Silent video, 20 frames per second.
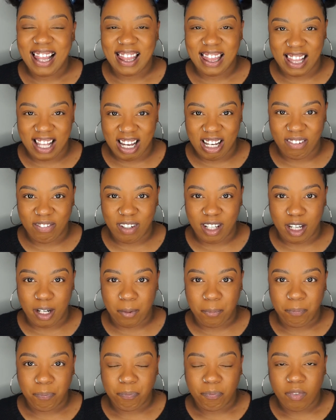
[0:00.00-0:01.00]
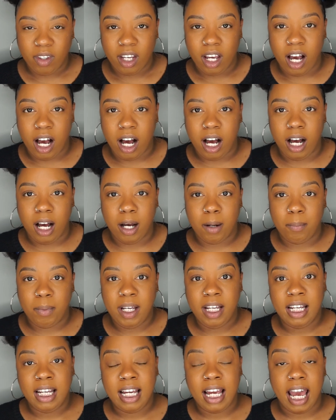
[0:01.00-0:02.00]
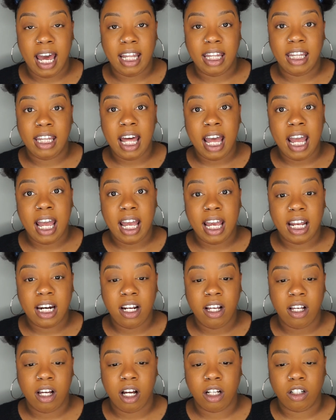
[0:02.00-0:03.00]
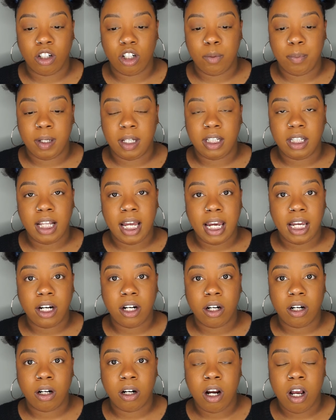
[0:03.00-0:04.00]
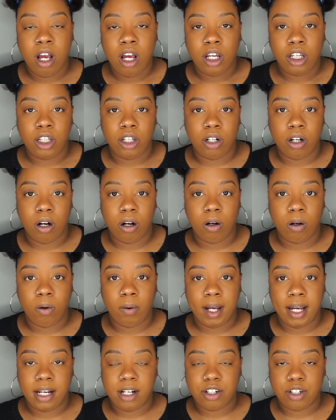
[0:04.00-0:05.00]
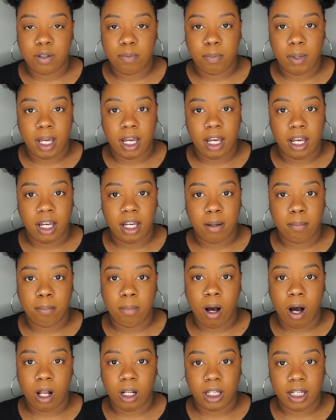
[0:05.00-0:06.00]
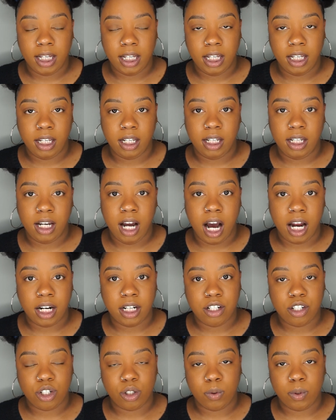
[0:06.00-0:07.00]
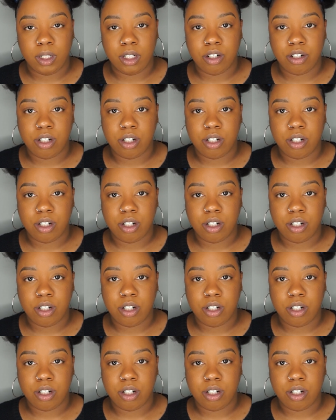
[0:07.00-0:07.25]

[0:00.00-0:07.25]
Love it. Um, and then a little bit later, you know, Asian Bae and Molly got into it.